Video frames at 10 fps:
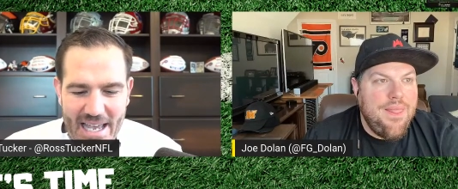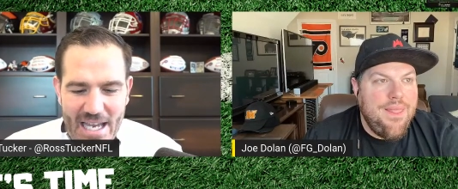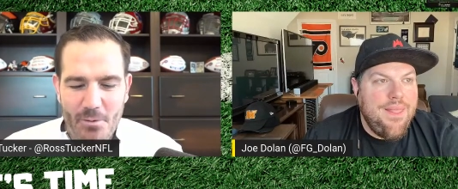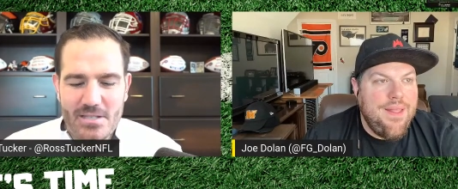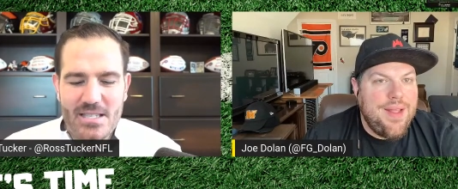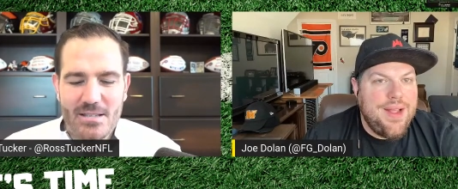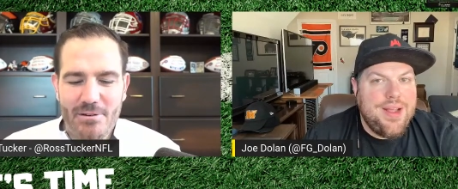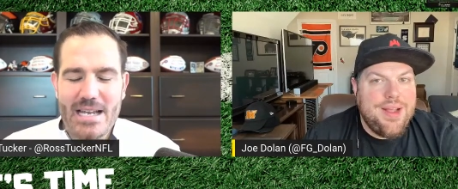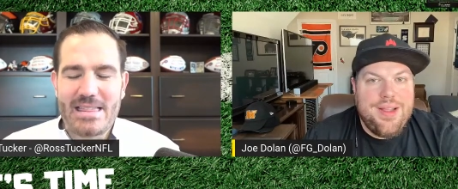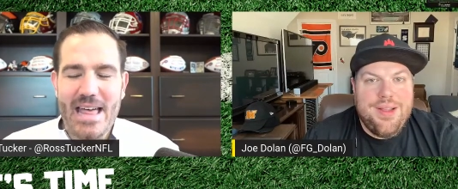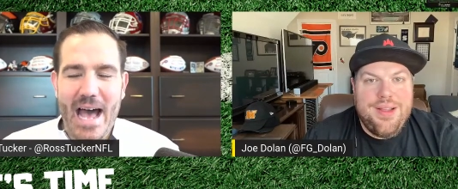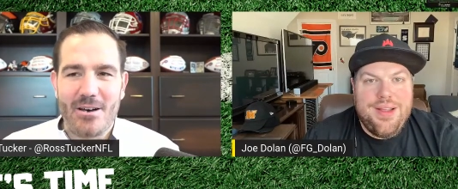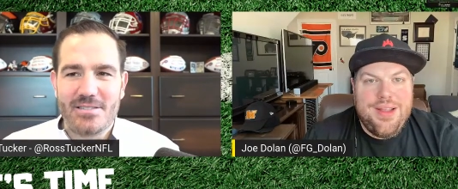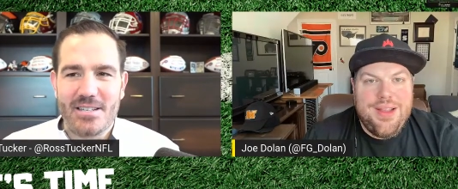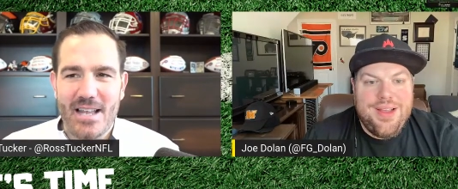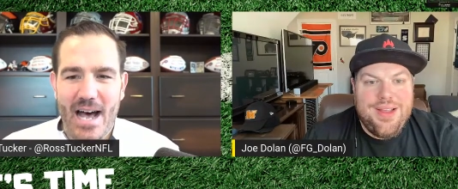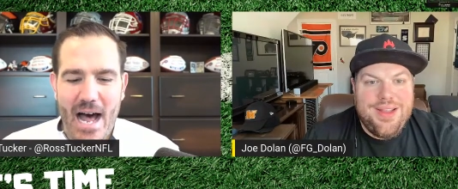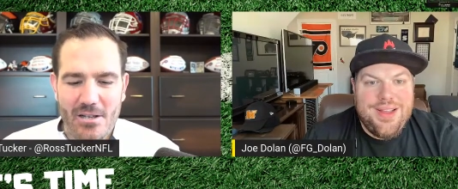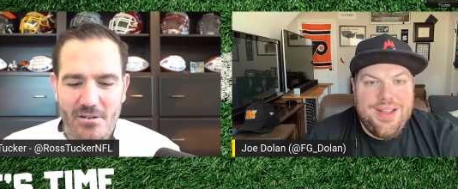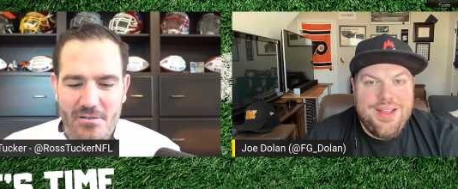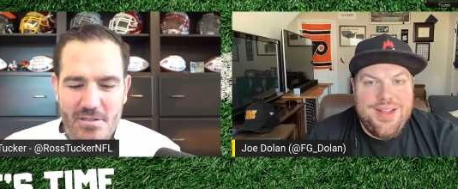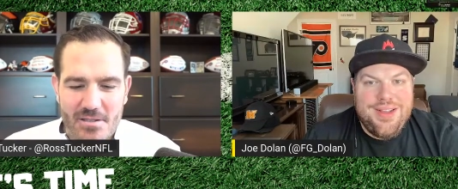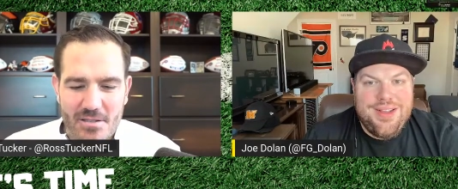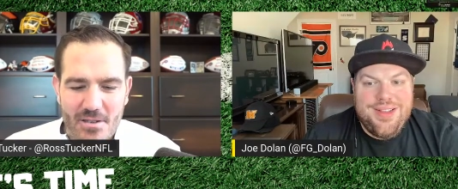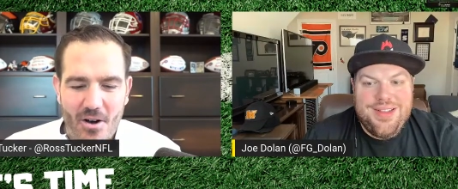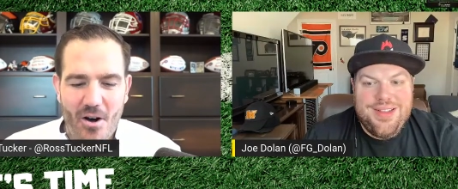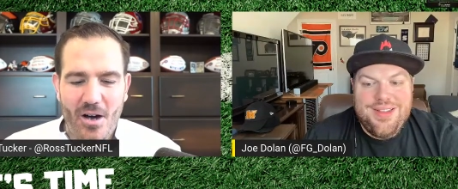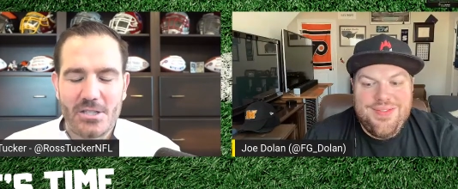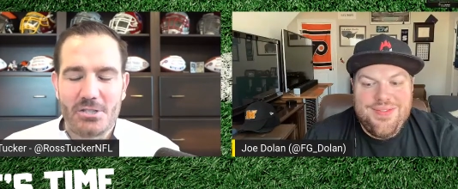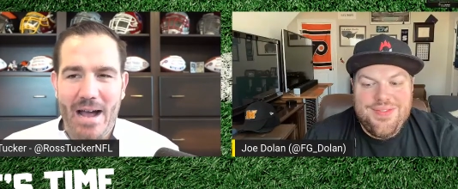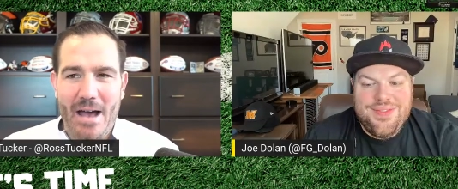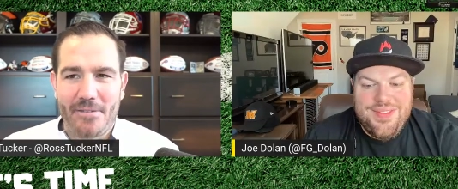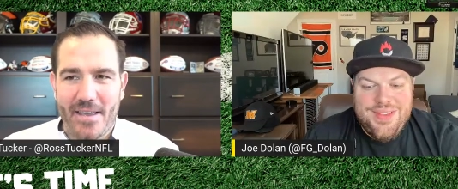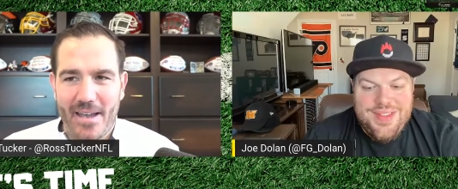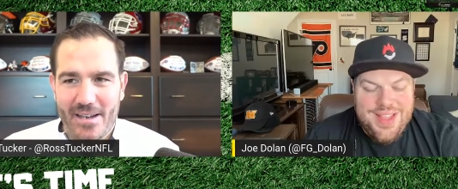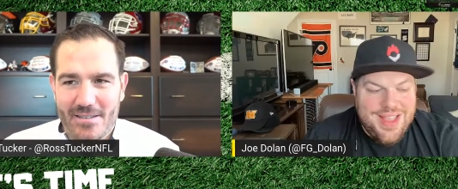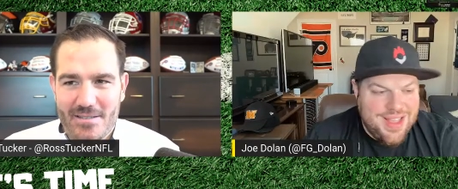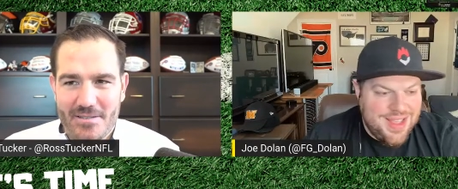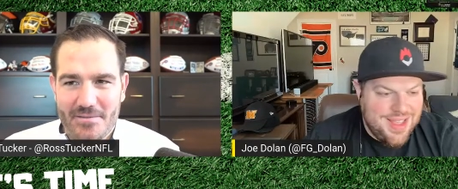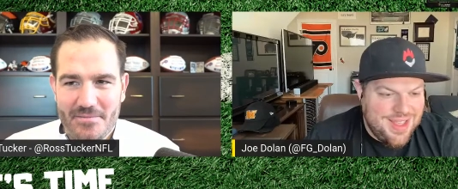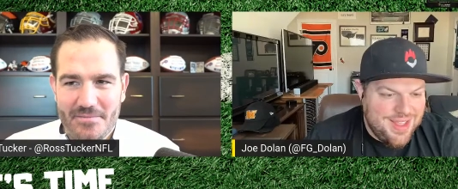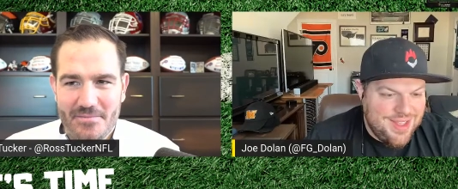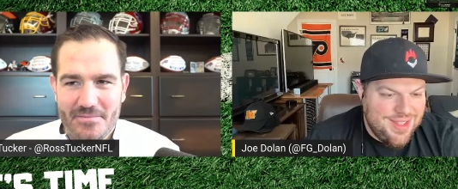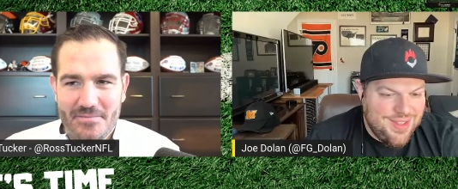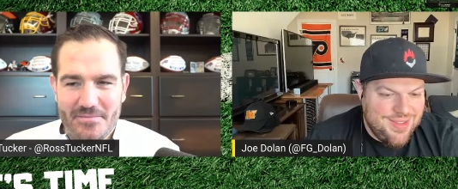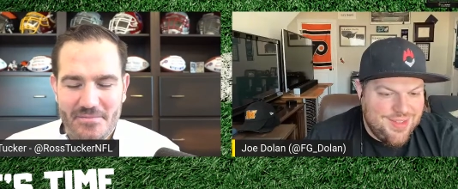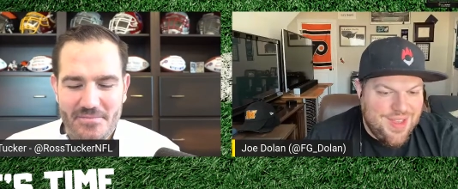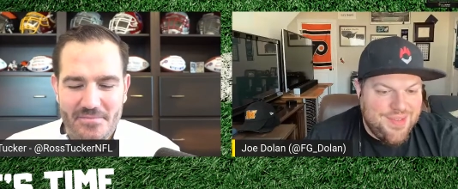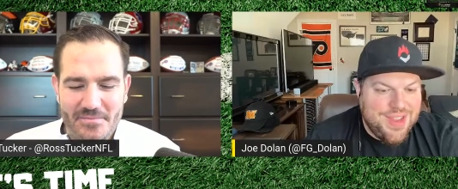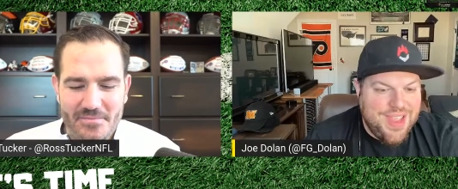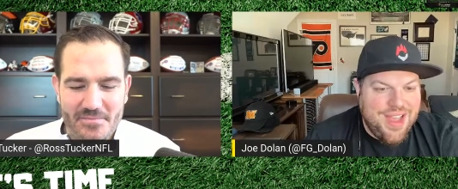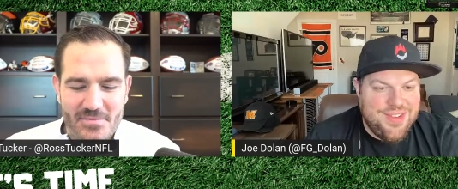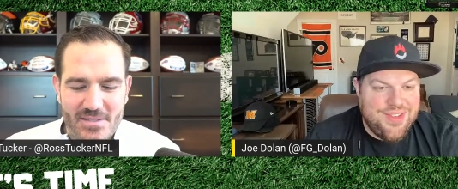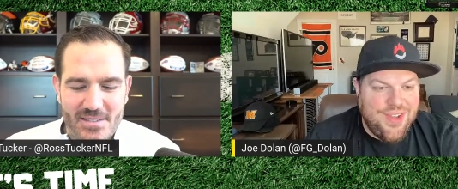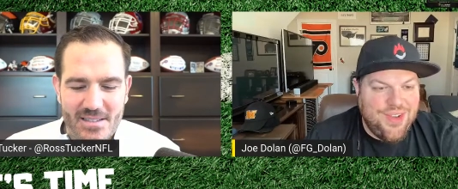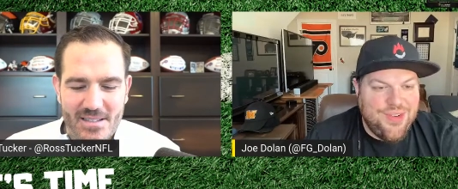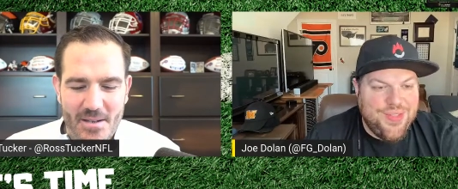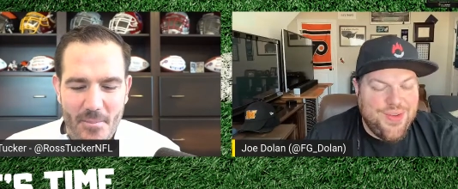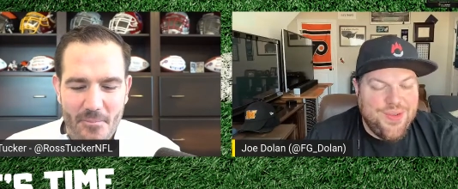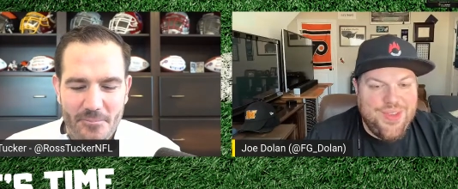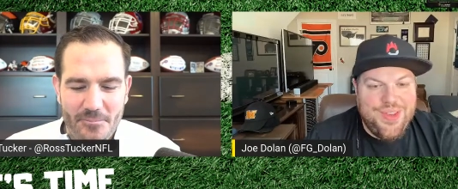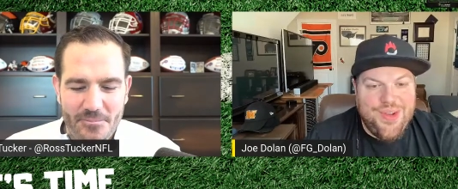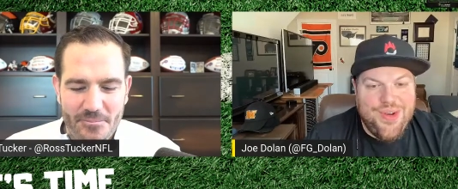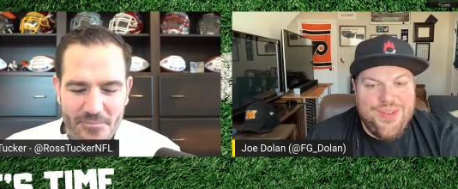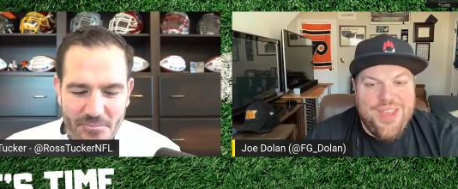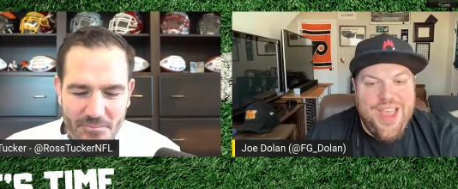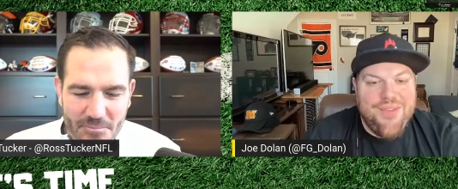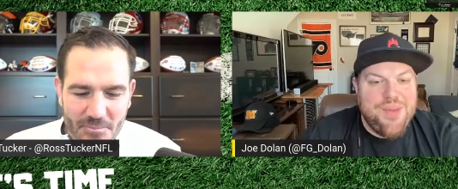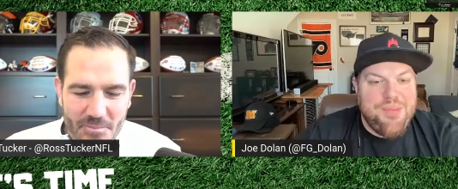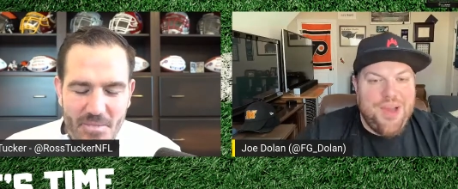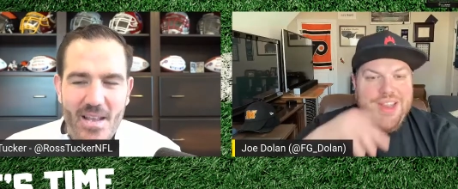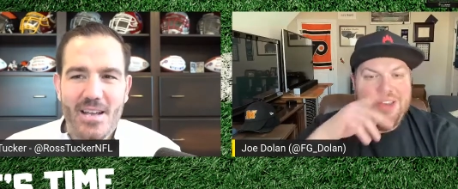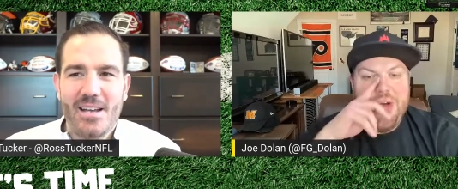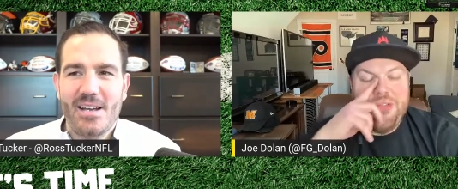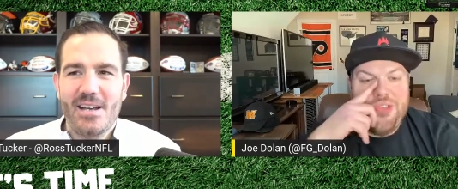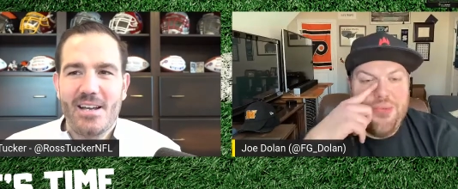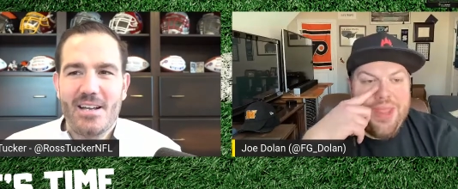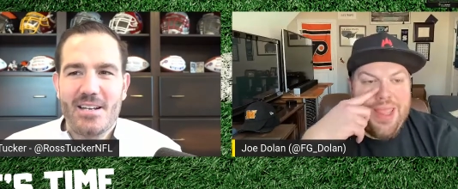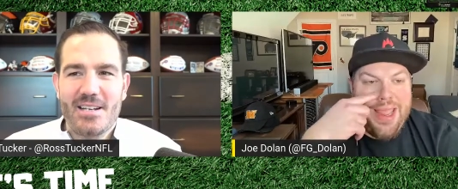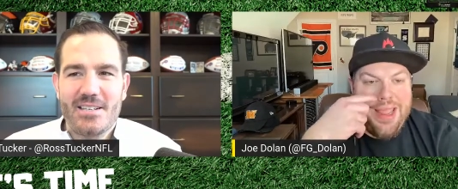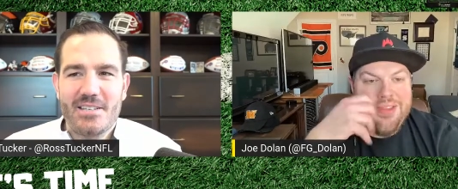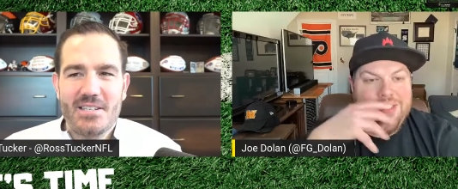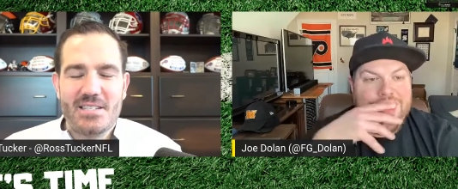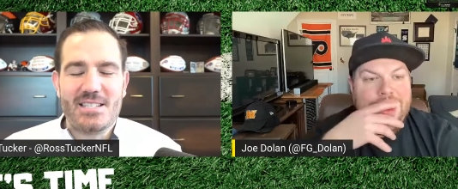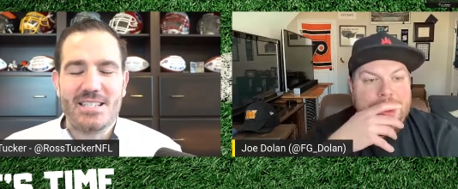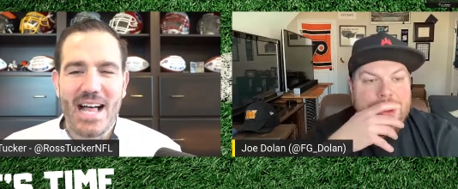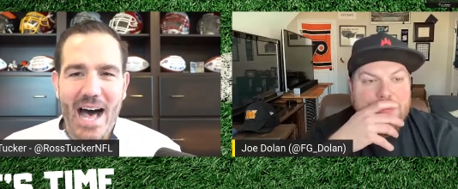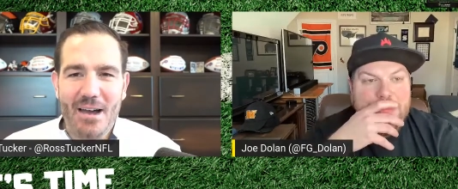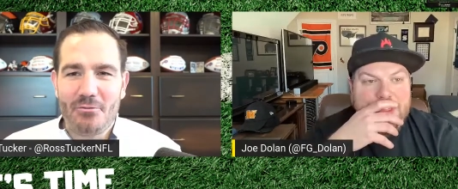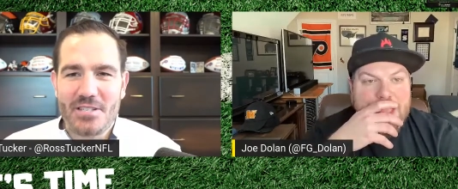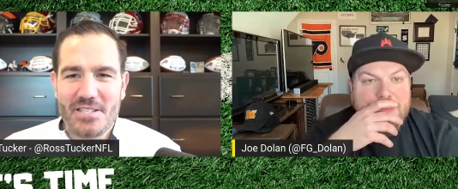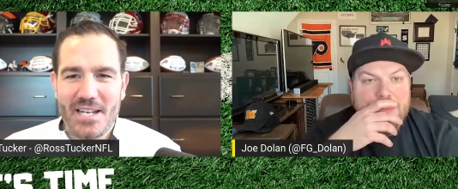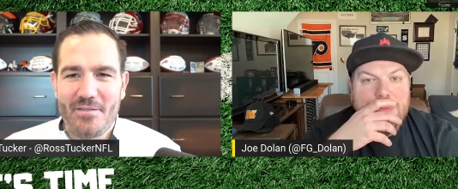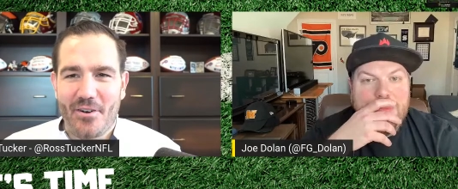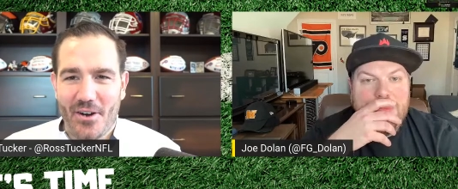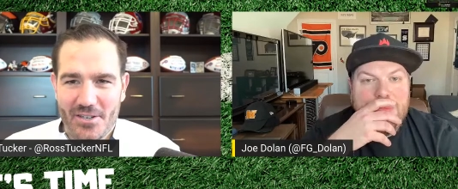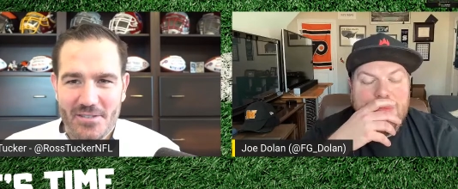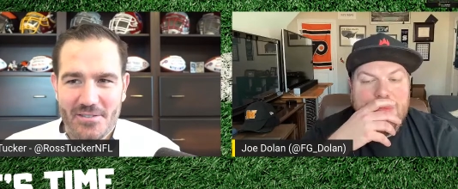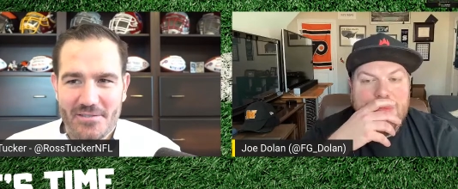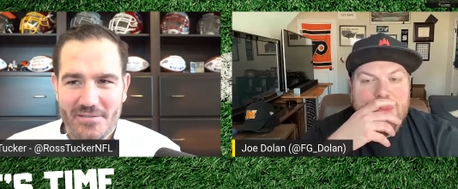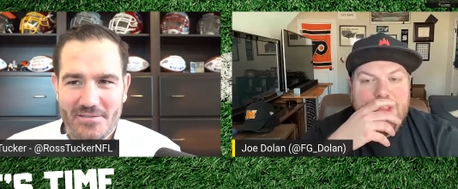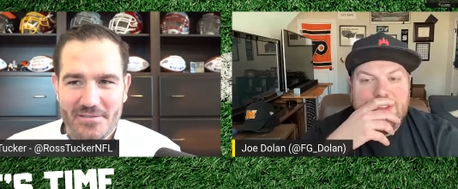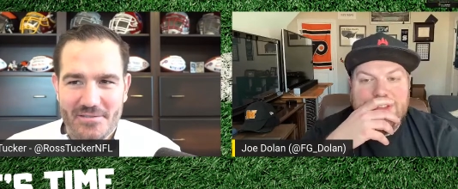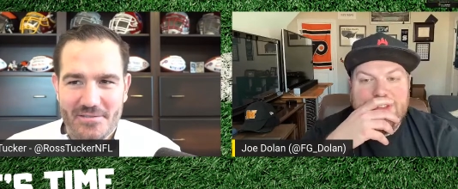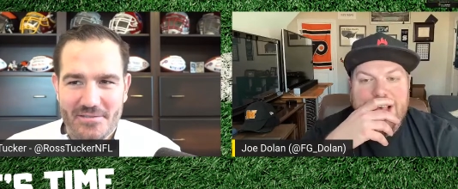Speaker 1: He was three thousand dollars on DraftKings.
Speaker 2: Seven catches, one hundred thirteen yards. Everybody knows who he is.
Speaker 1: Slot receiver.
Speaker 2: They, he's a